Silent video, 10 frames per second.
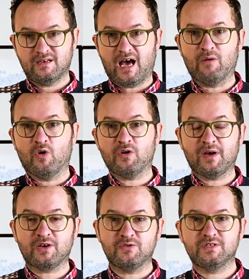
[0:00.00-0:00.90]
And what am
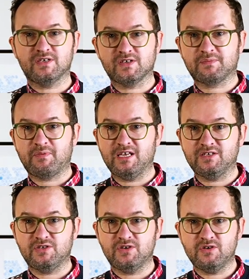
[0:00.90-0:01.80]
I going to explain
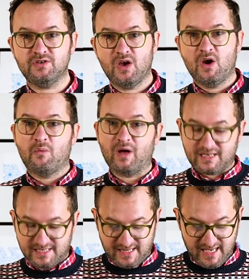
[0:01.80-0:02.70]
to you? Well,
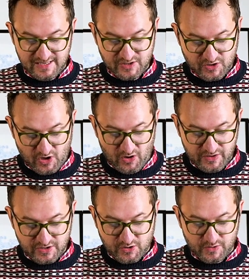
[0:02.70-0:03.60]
it's this. God
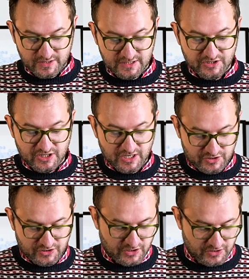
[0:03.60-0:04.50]
is going to
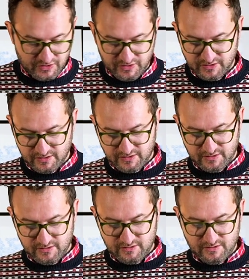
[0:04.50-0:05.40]
judge you
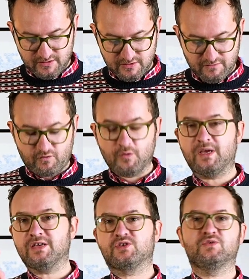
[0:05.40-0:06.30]
for
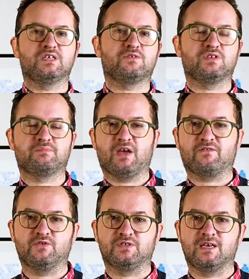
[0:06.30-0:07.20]
being so
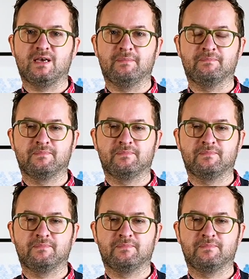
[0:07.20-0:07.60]
disrespectful to him.